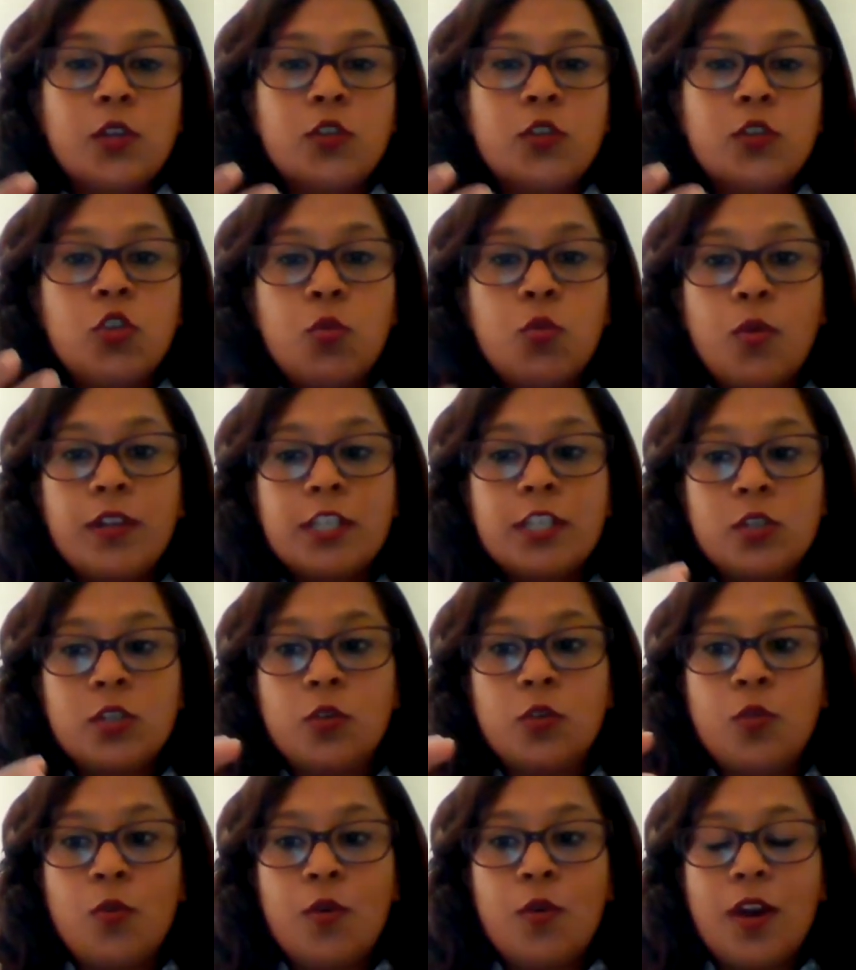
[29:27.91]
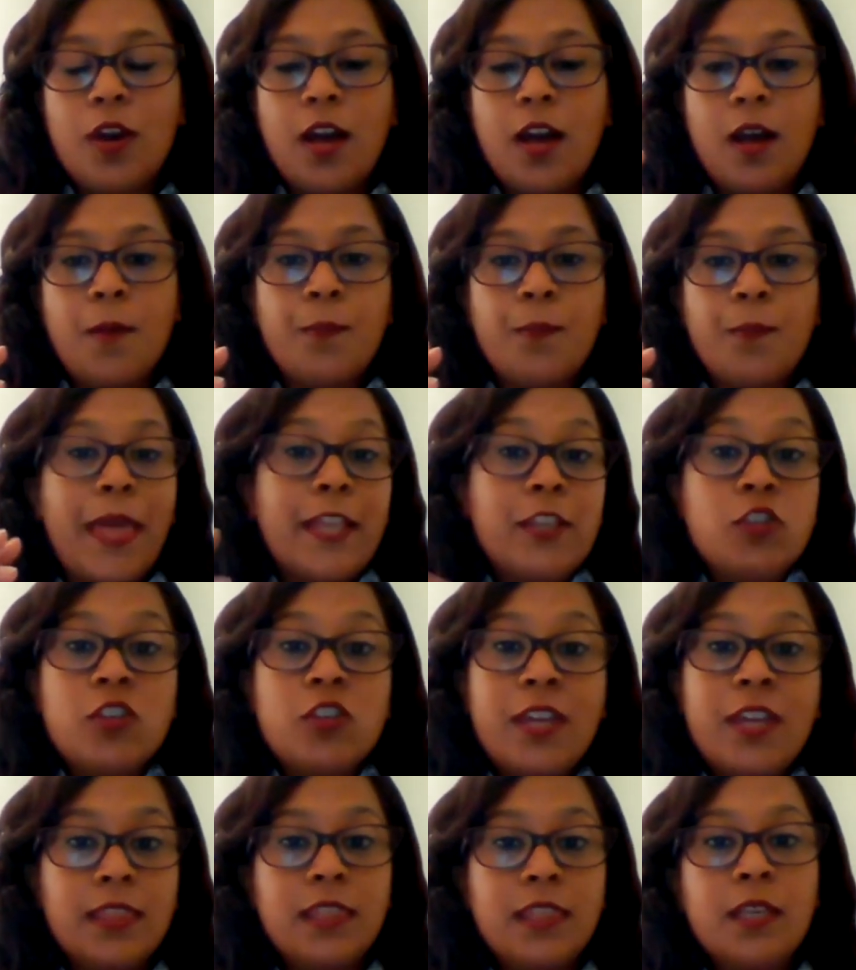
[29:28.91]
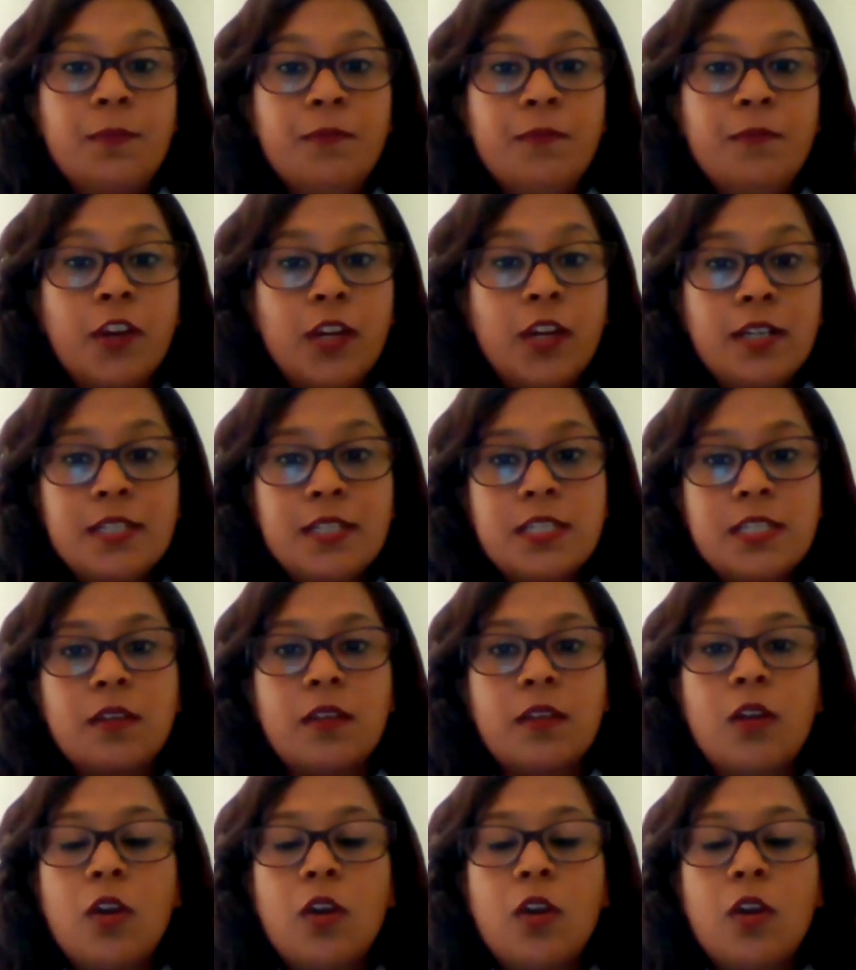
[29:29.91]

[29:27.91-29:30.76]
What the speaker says: Do you want to educate them first?